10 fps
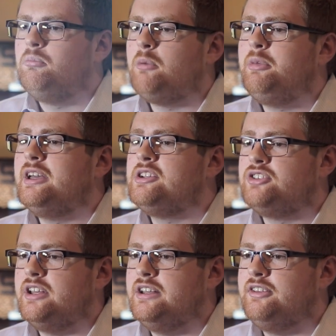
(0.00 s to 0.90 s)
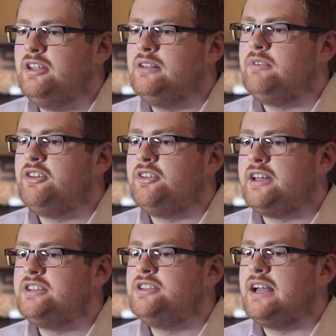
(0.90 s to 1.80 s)
My PhD is in
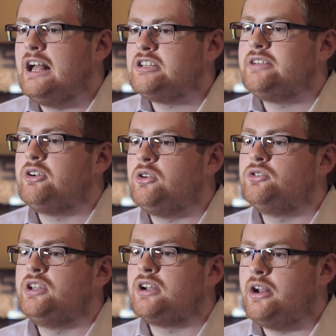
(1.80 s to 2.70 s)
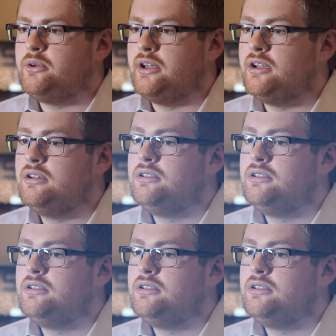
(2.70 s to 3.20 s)
investigating active acoustic cloaking.